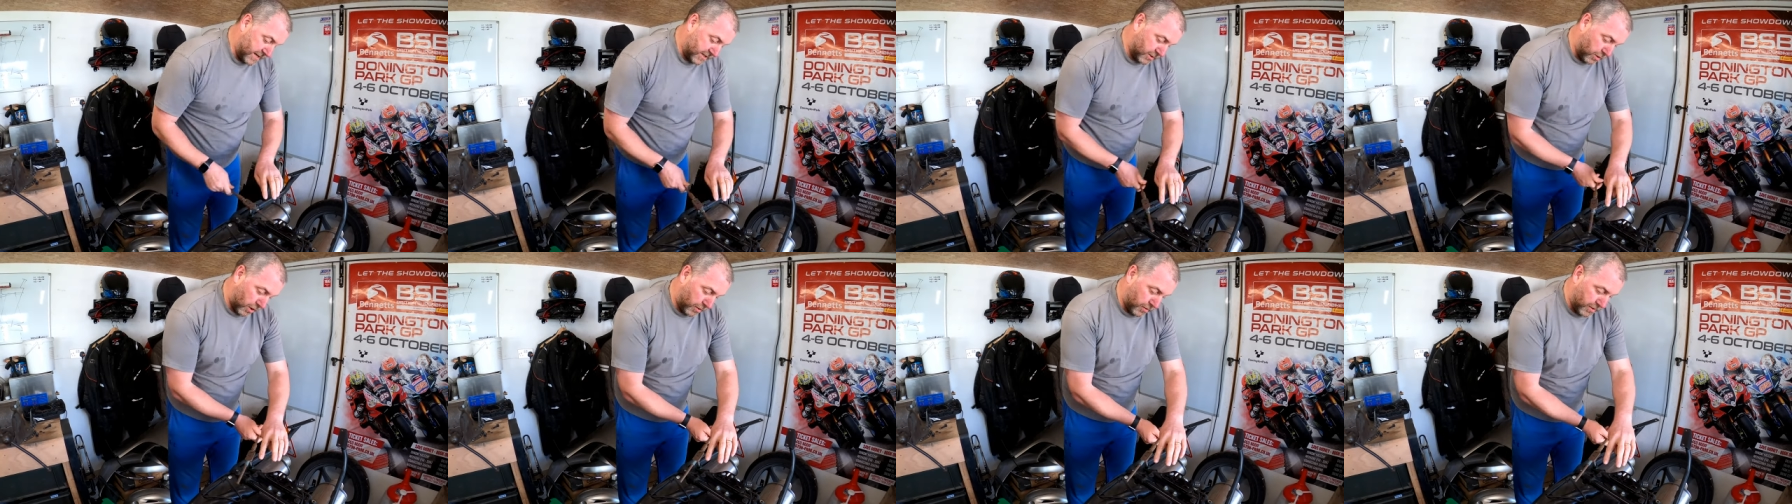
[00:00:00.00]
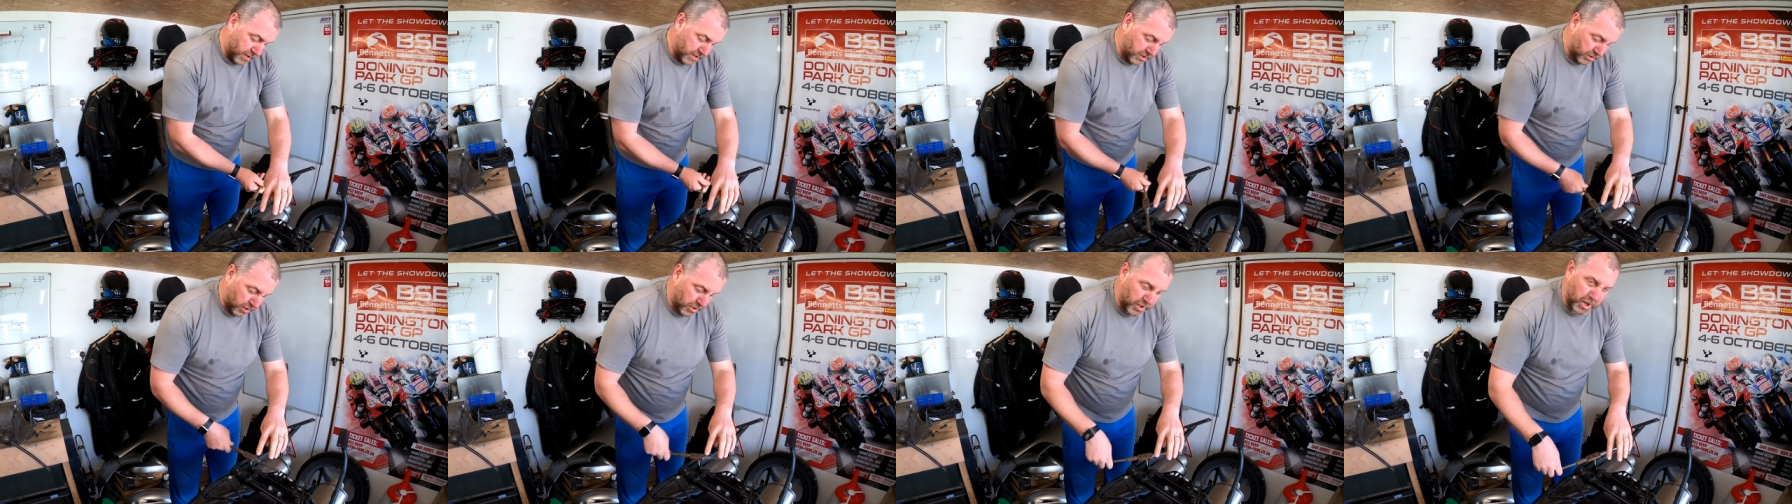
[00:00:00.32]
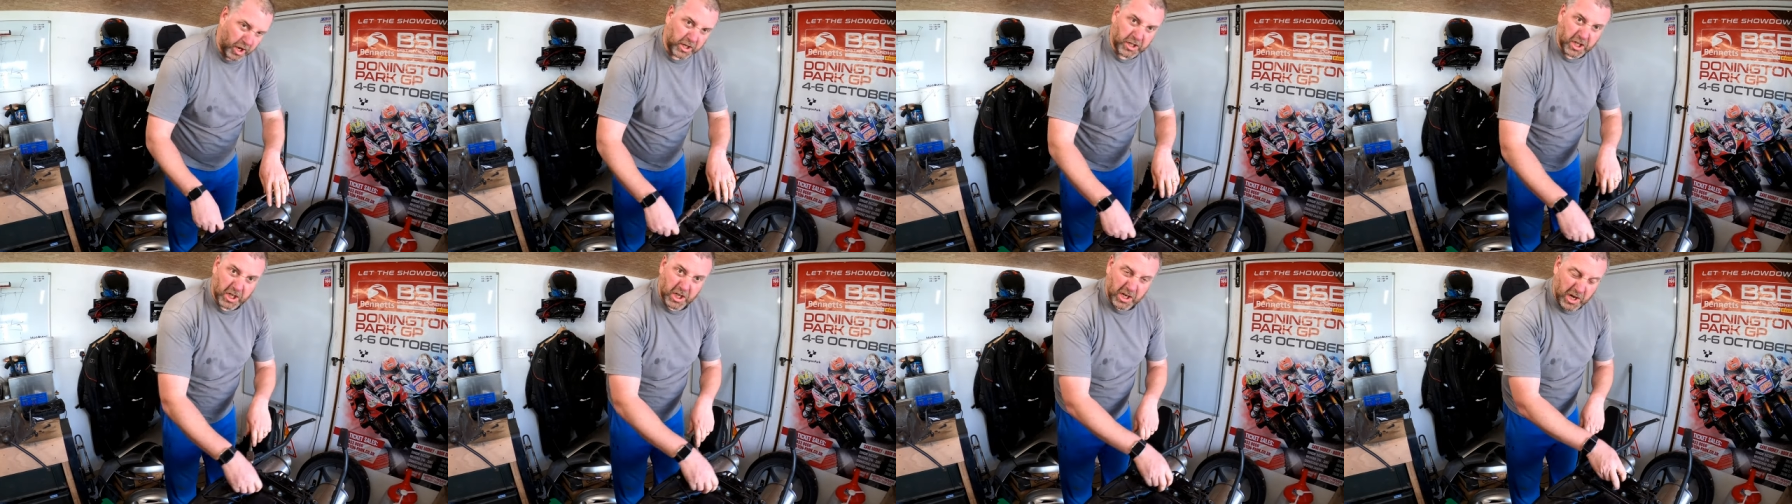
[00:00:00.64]
it's gone, it's
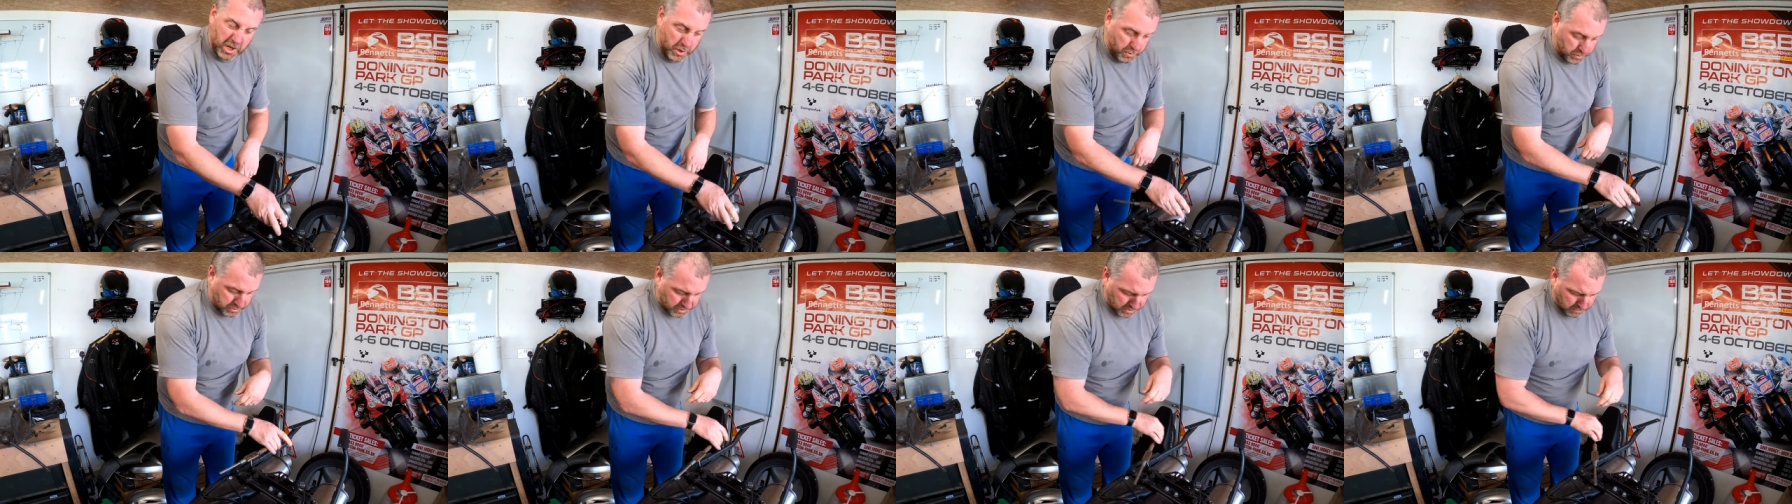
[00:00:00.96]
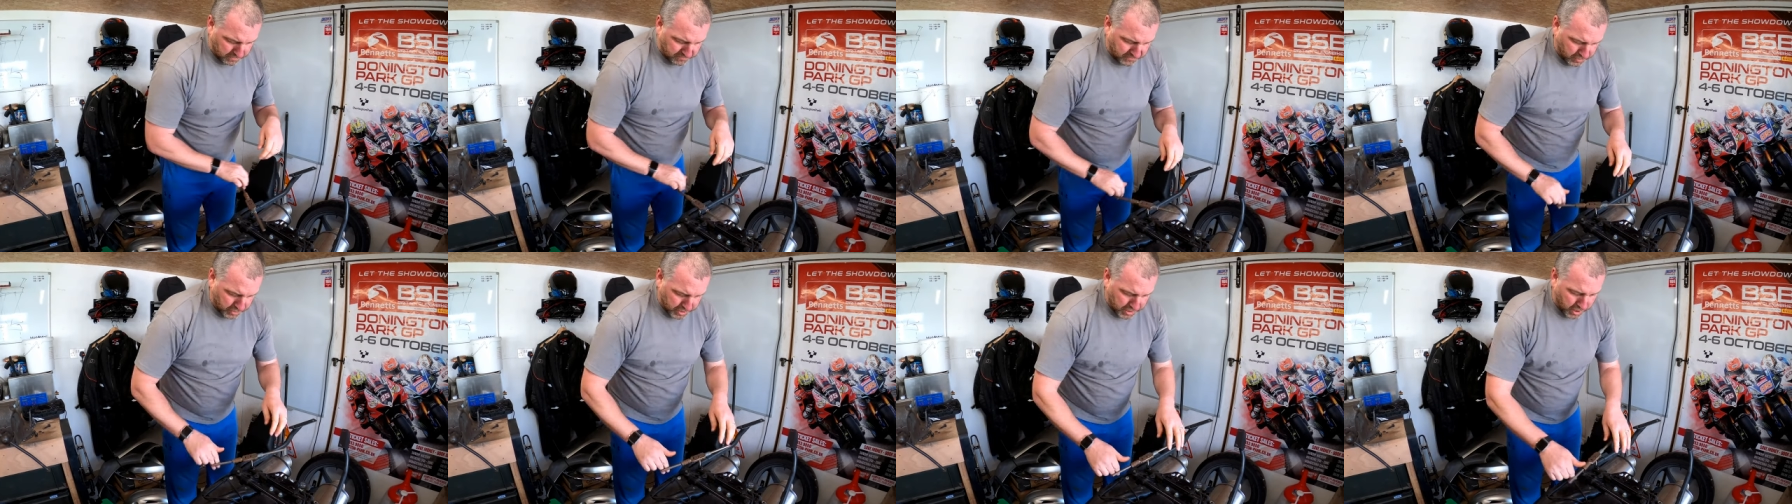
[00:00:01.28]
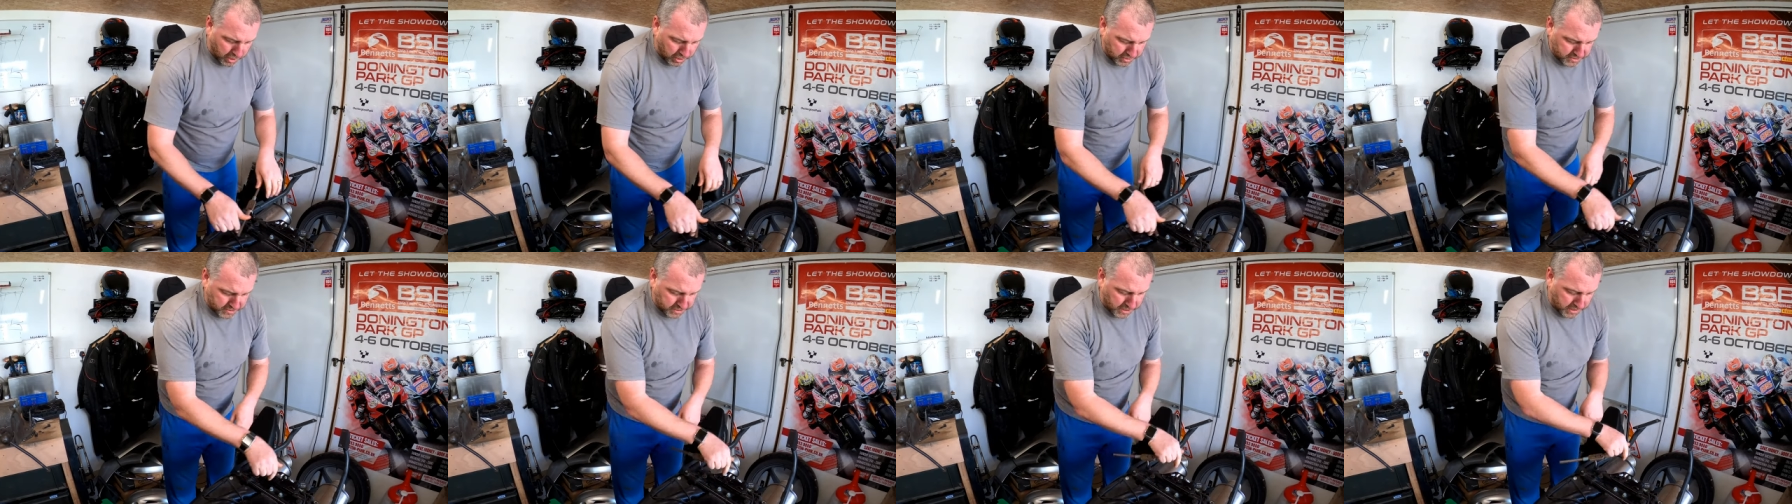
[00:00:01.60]
gone nice and loose, so we've got a
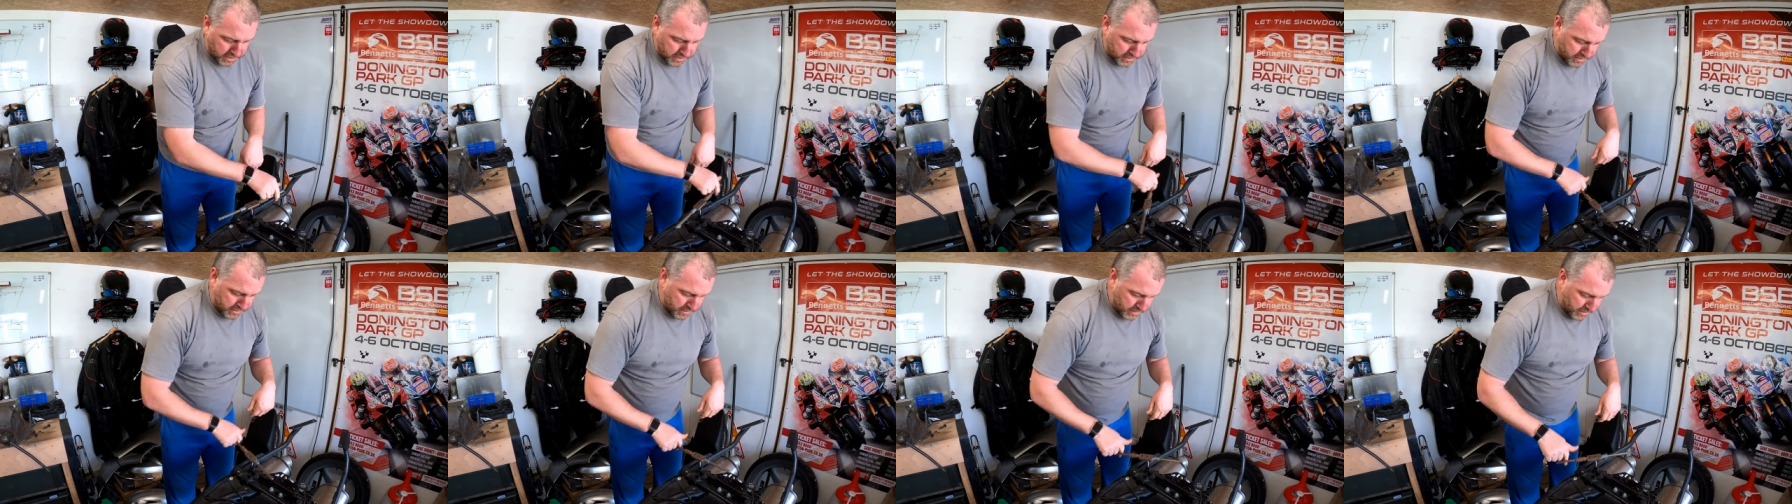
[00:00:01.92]
nice